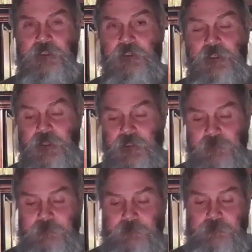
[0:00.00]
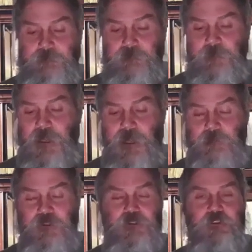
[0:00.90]
13, uh,
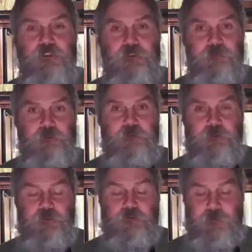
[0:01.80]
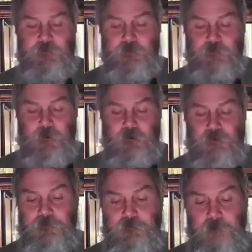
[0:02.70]
I'm just looking for the
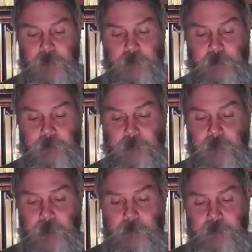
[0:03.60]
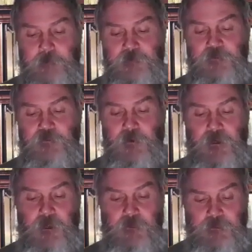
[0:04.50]
descriptive parts.
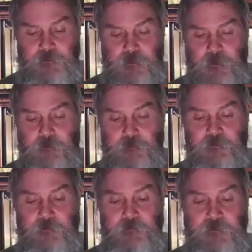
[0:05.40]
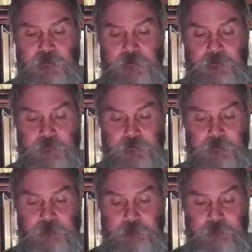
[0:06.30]
This is where it all starts for
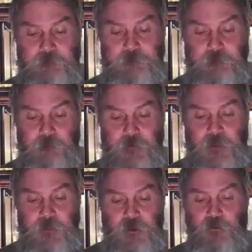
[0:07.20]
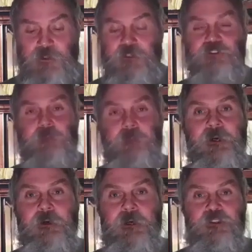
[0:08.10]
53.
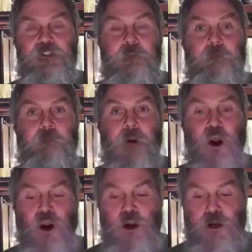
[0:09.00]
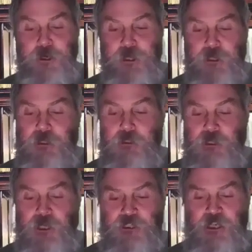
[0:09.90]
With his appearance
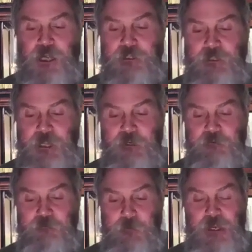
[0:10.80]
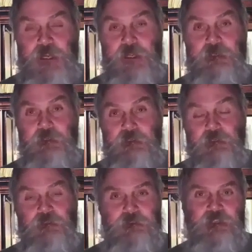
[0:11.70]
marred, unlike that of
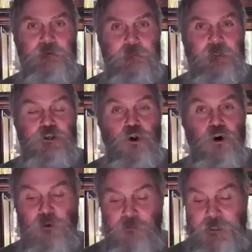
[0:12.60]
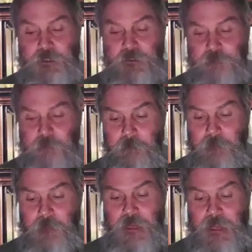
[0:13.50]
man, that would be normal
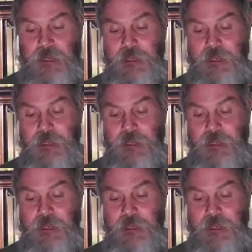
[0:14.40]
man,